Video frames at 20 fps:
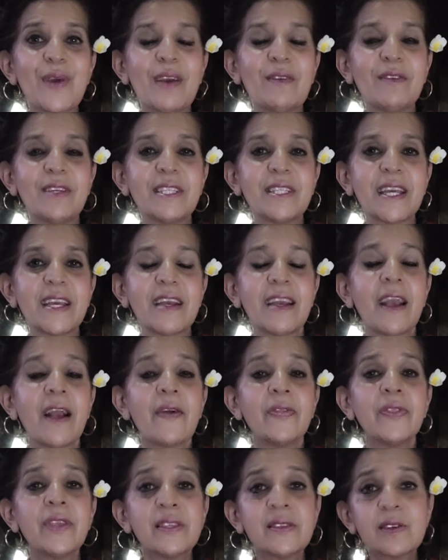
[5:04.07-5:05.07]
every day.
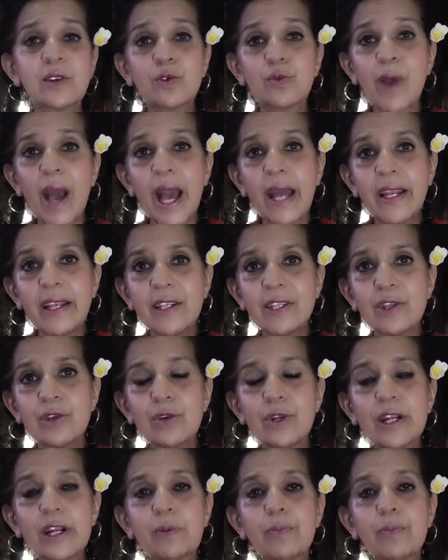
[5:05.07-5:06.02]
This gratitude and